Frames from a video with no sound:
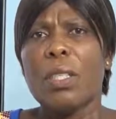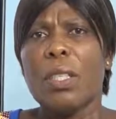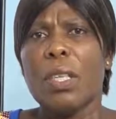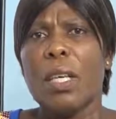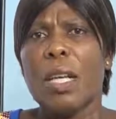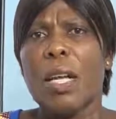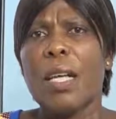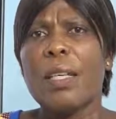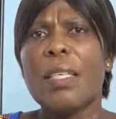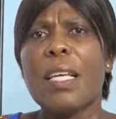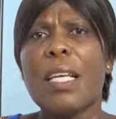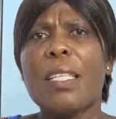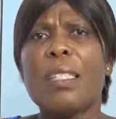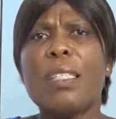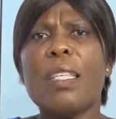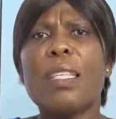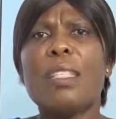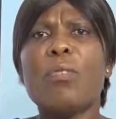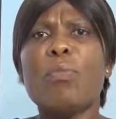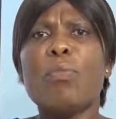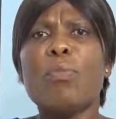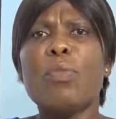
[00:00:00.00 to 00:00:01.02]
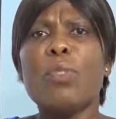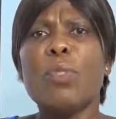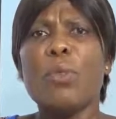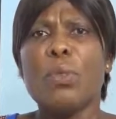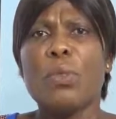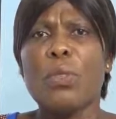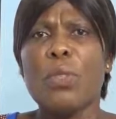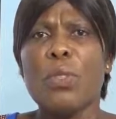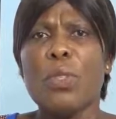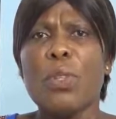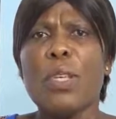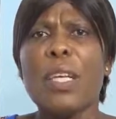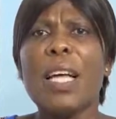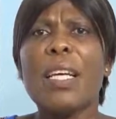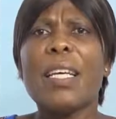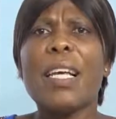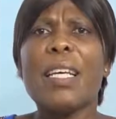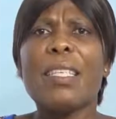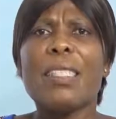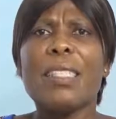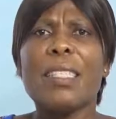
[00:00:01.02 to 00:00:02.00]
How does it move? You can
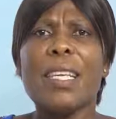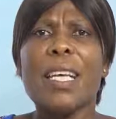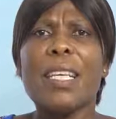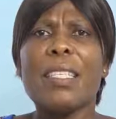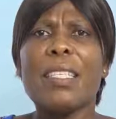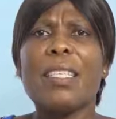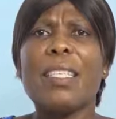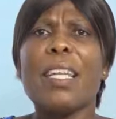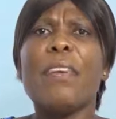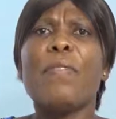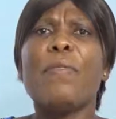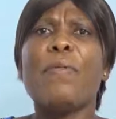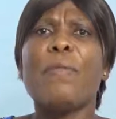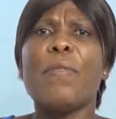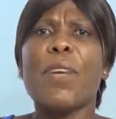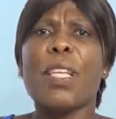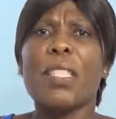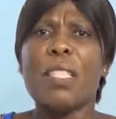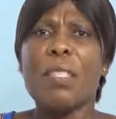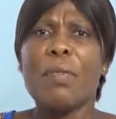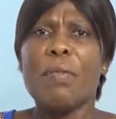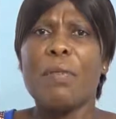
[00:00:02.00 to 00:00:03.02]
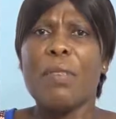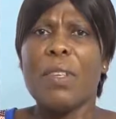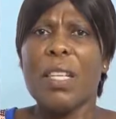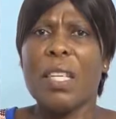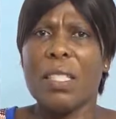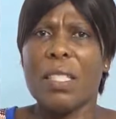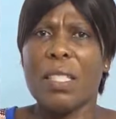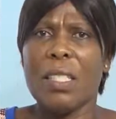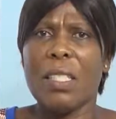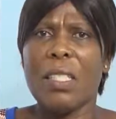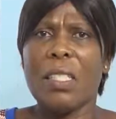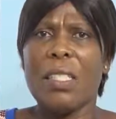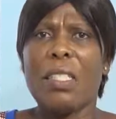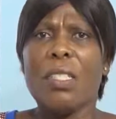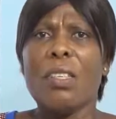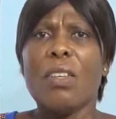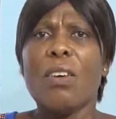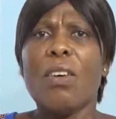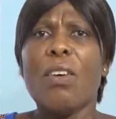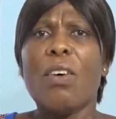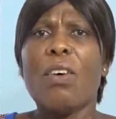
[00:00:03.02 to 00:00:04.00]
assess the effectiveness
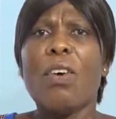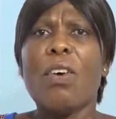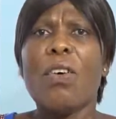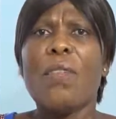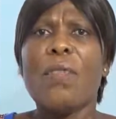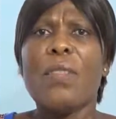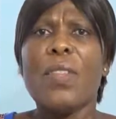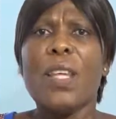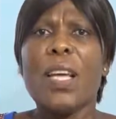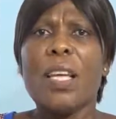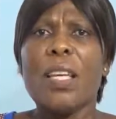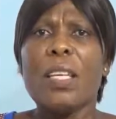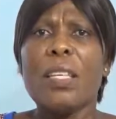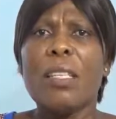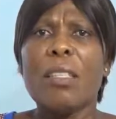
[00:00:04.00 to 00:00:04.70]
of the